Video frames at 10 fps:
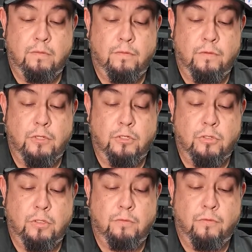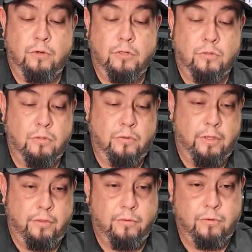visually before I drill
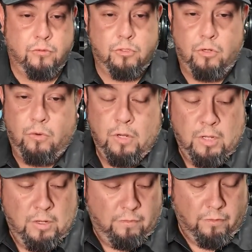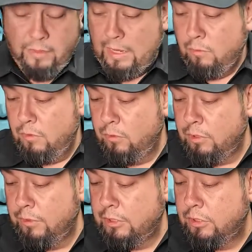that through. So for that one,
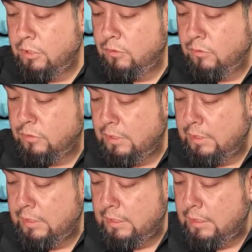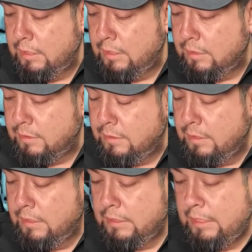we're going to use the
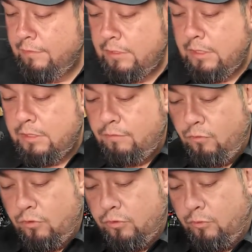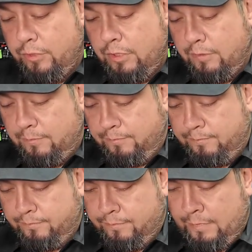764 drill bit.
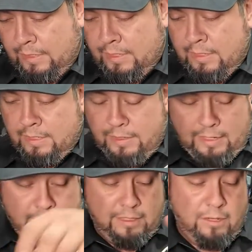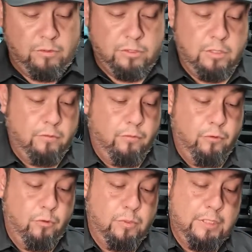That'll allow us enough
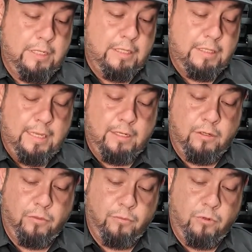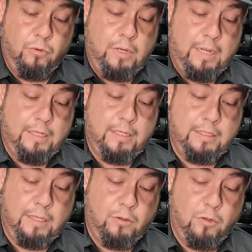room to get that through and to
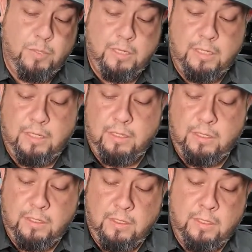get that hood pin in.